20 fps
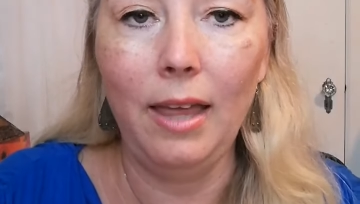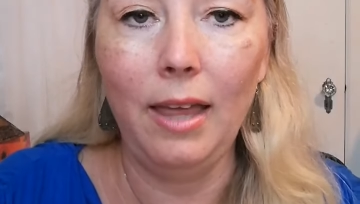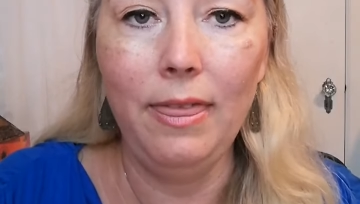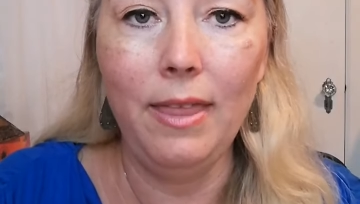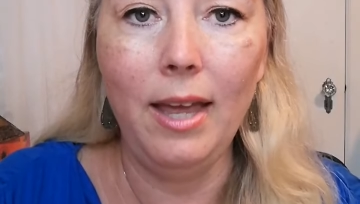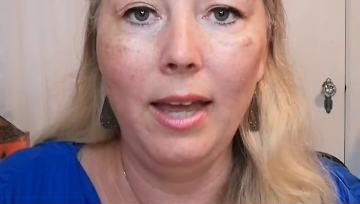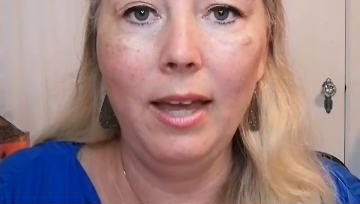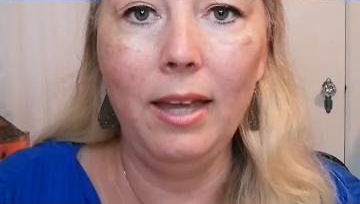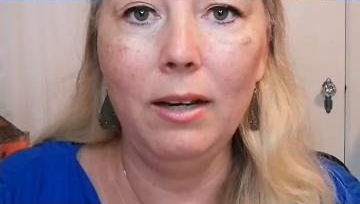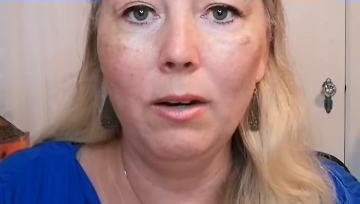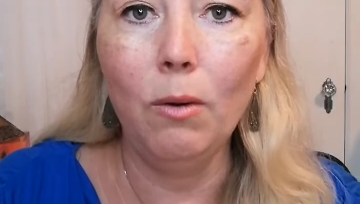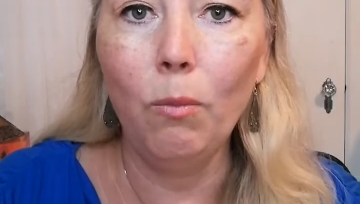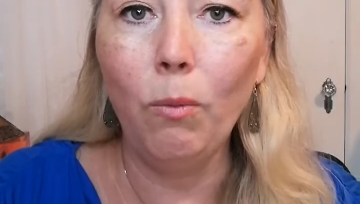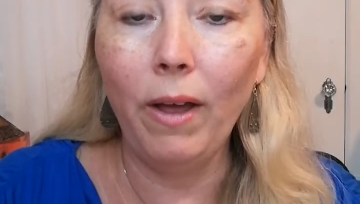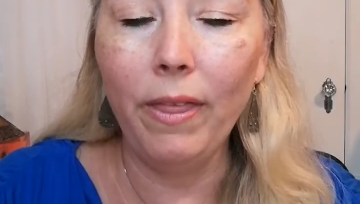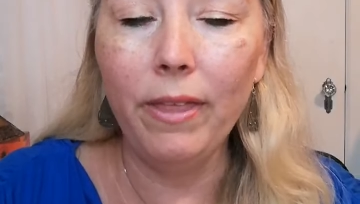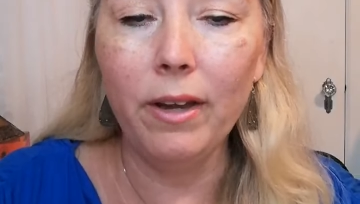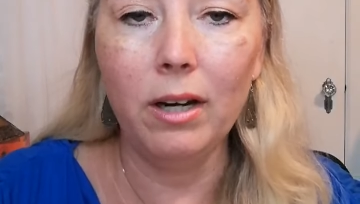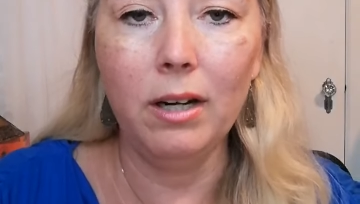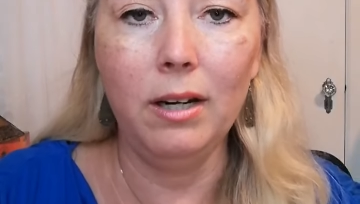And then,
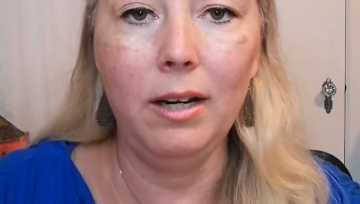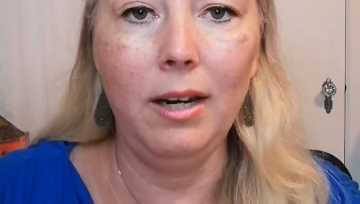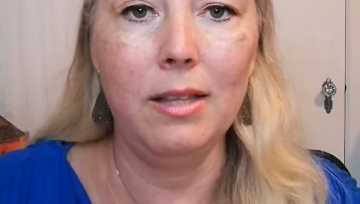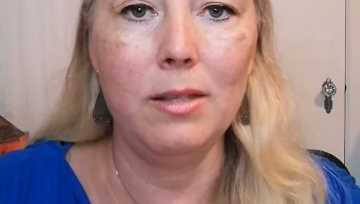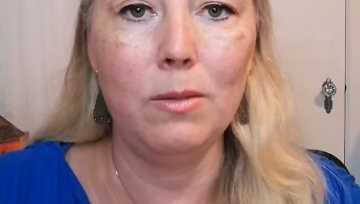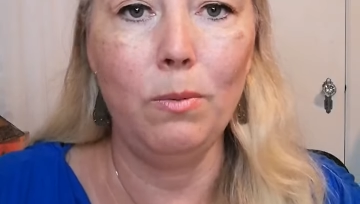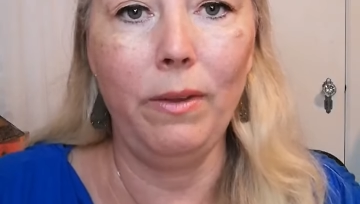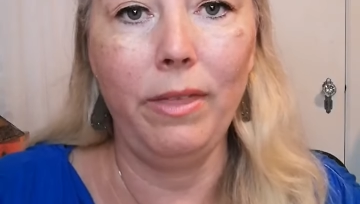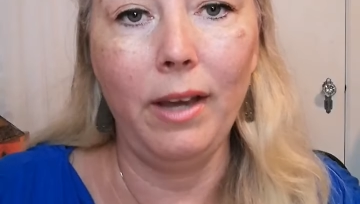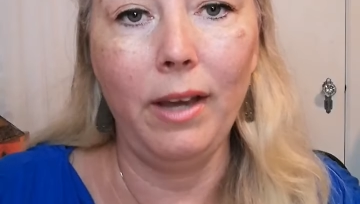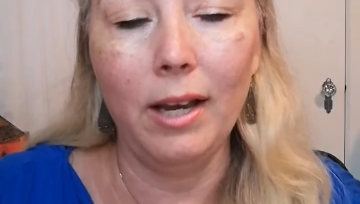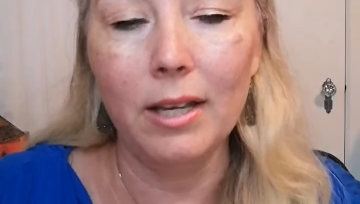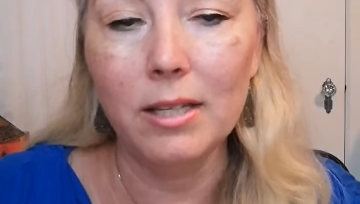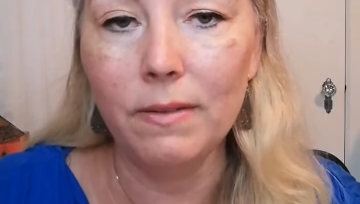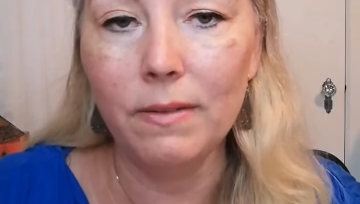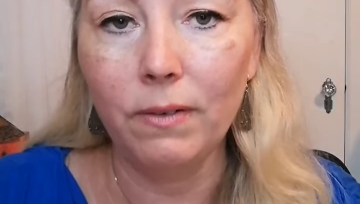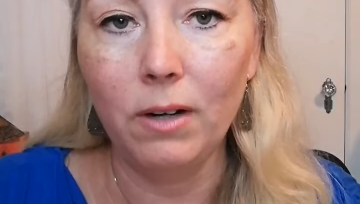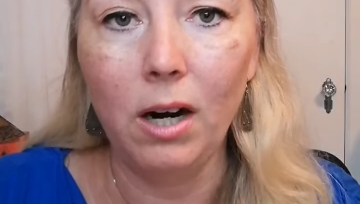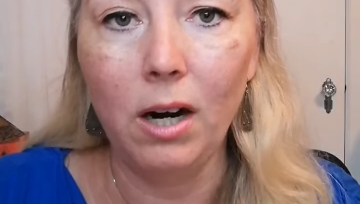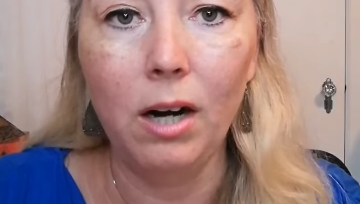whether it's with
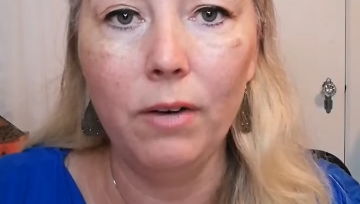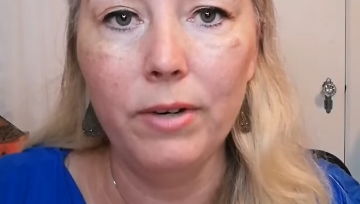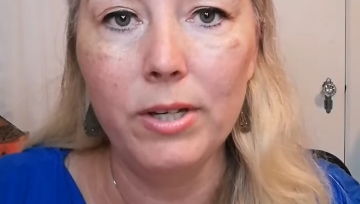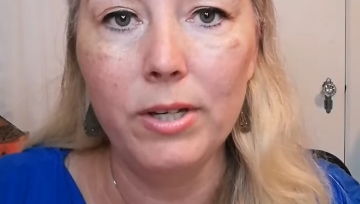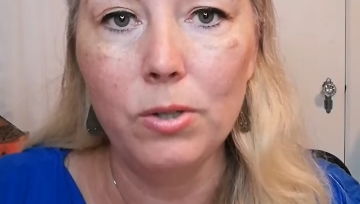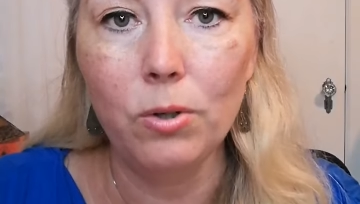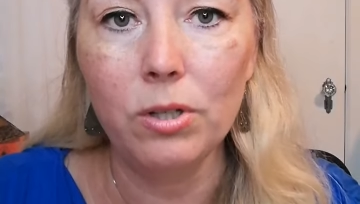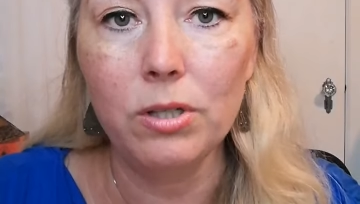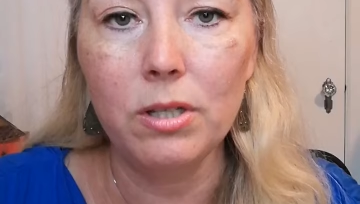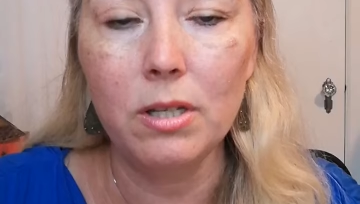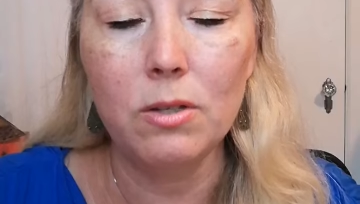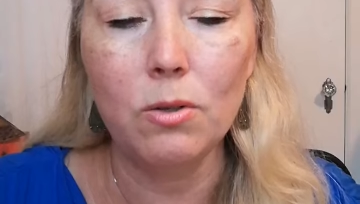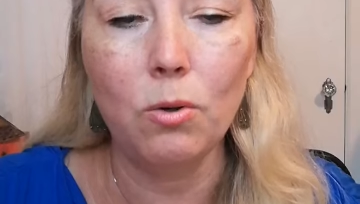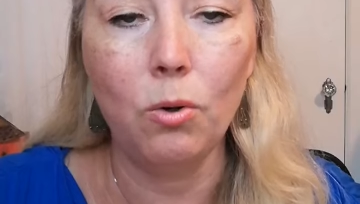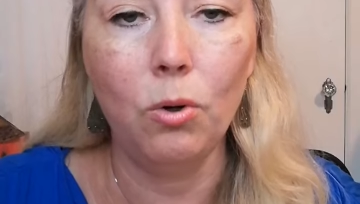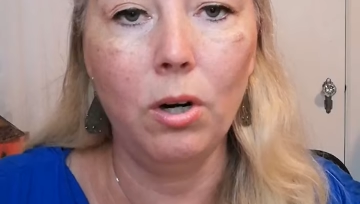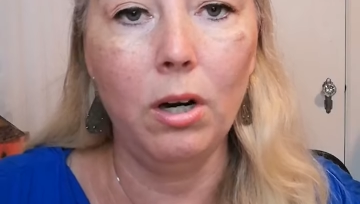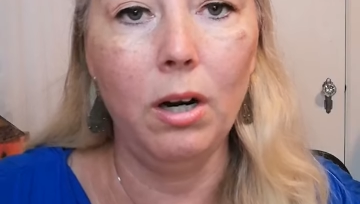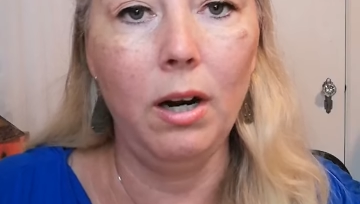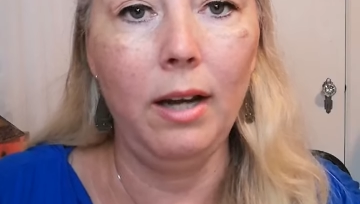us for our resources
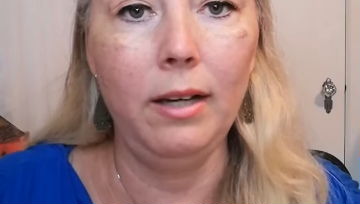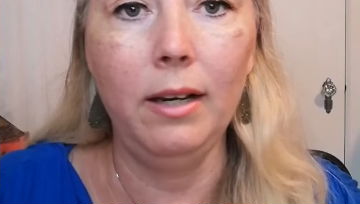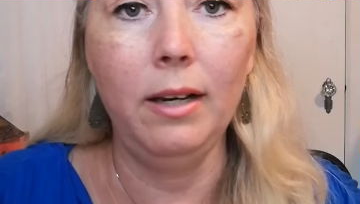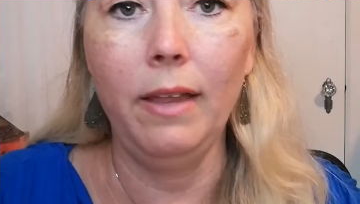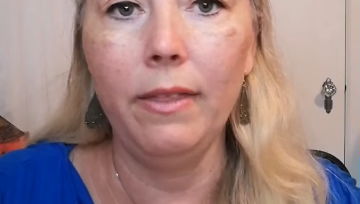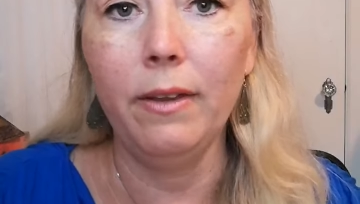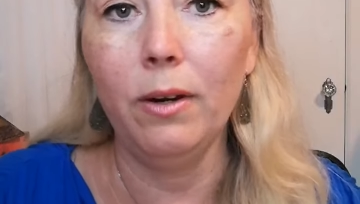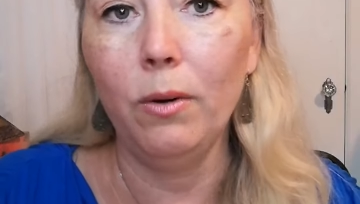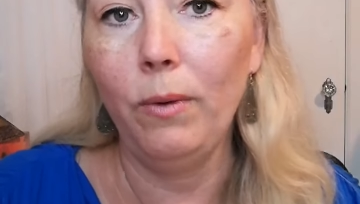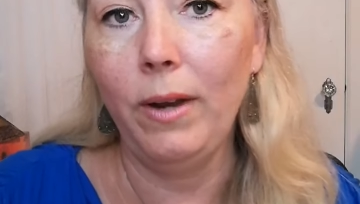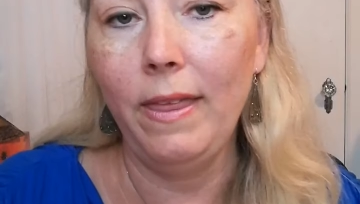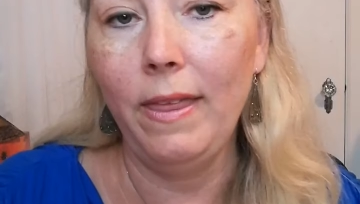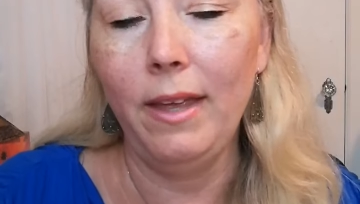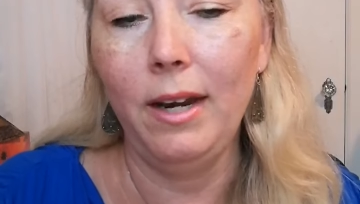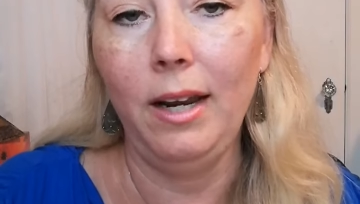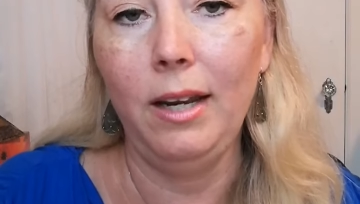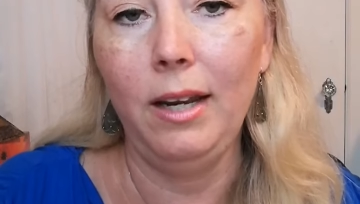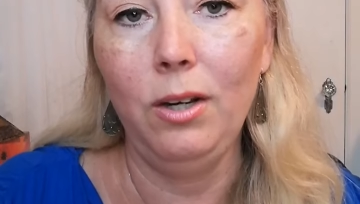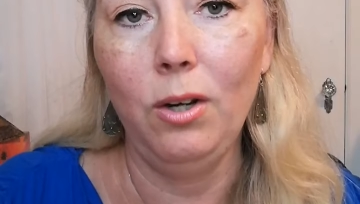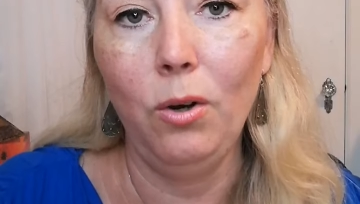or another way
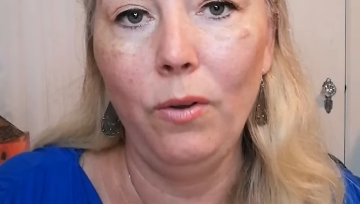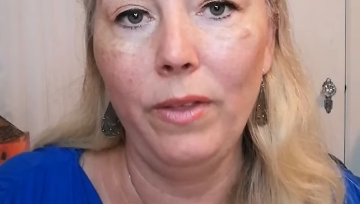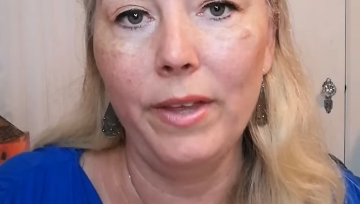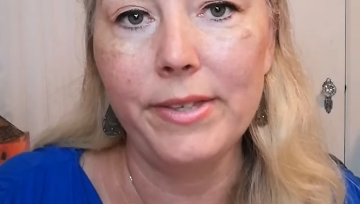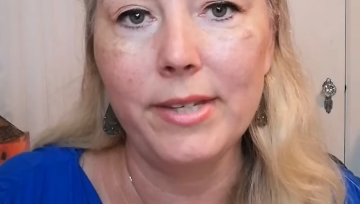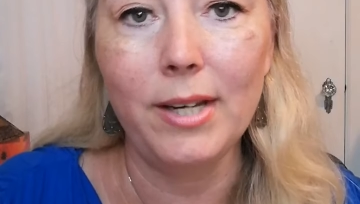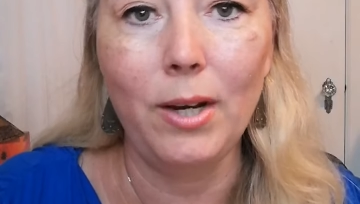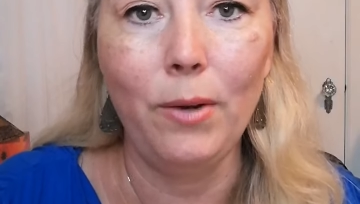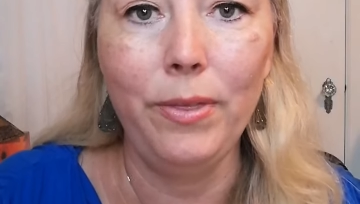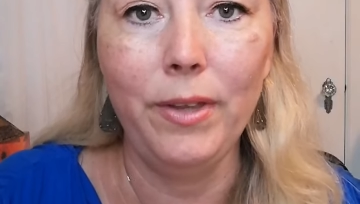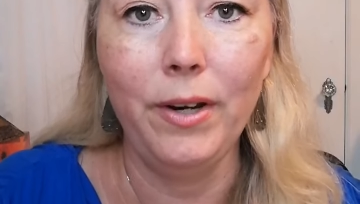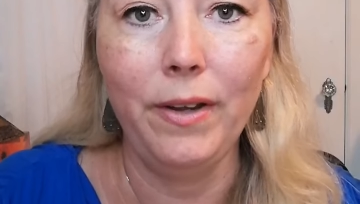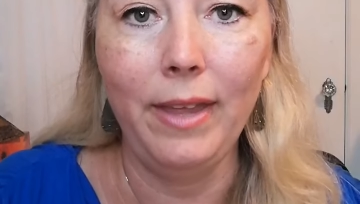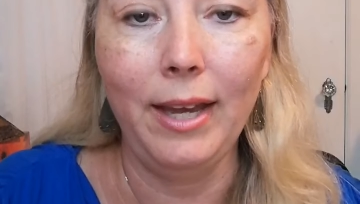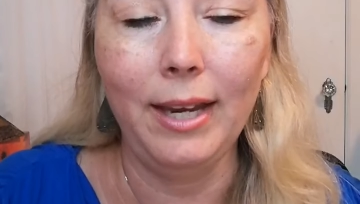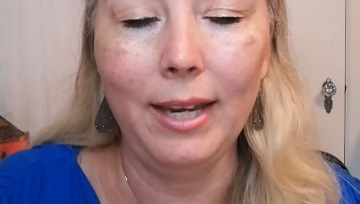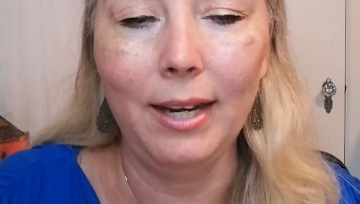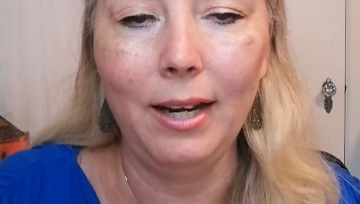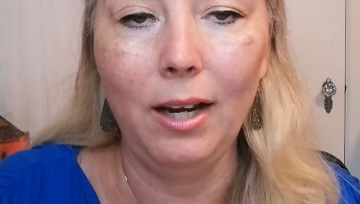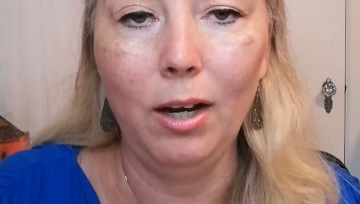that I know that's out there
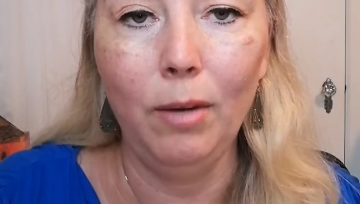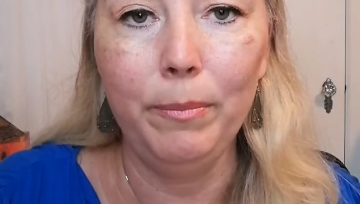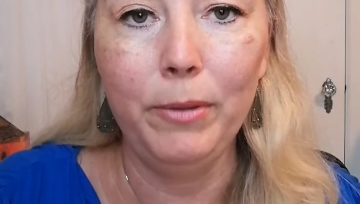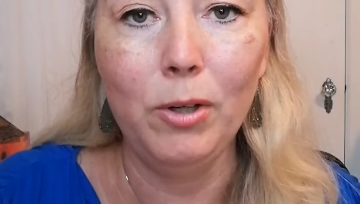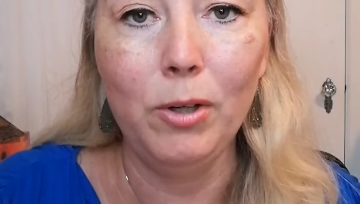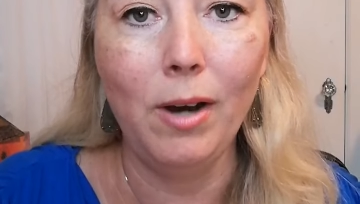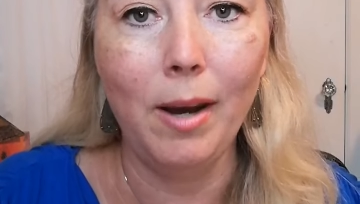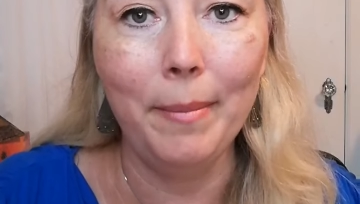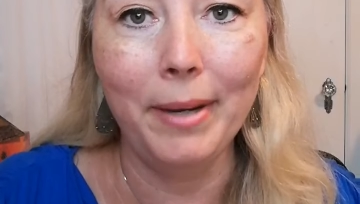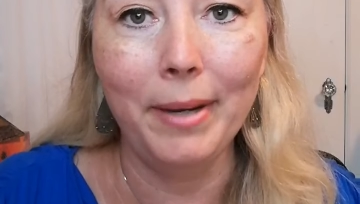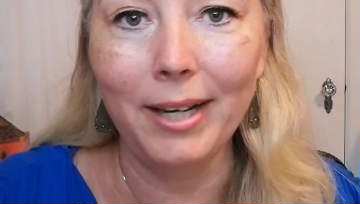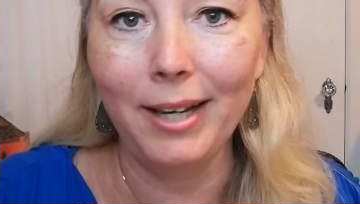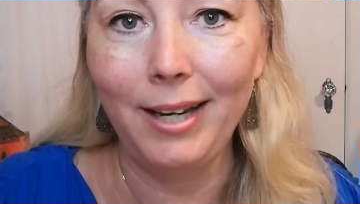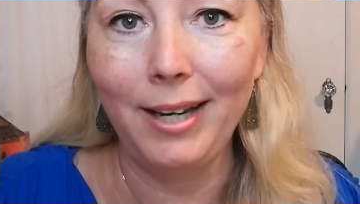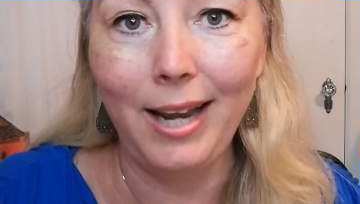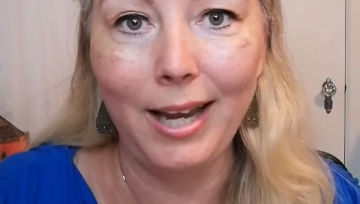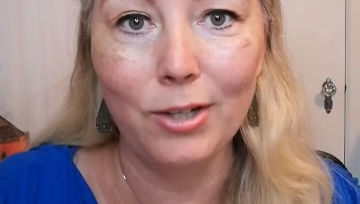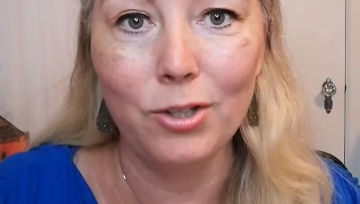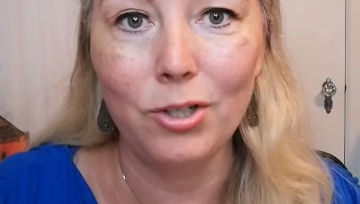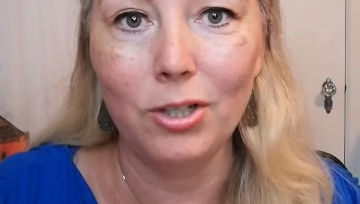that can help you, I'm a
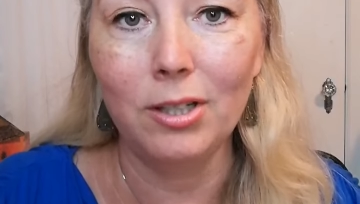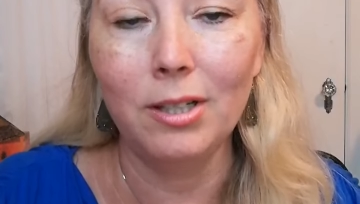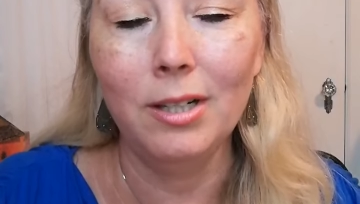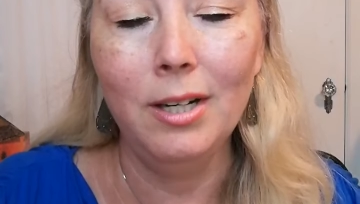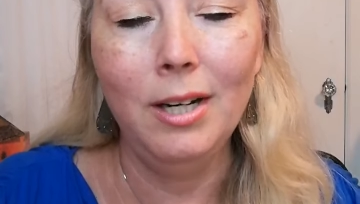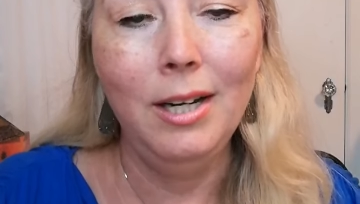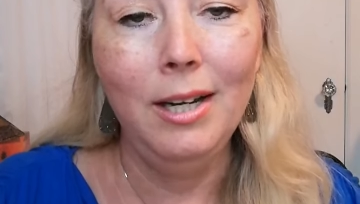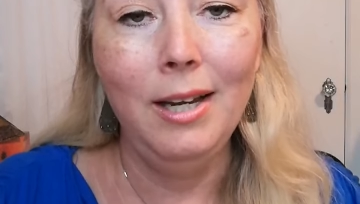connector.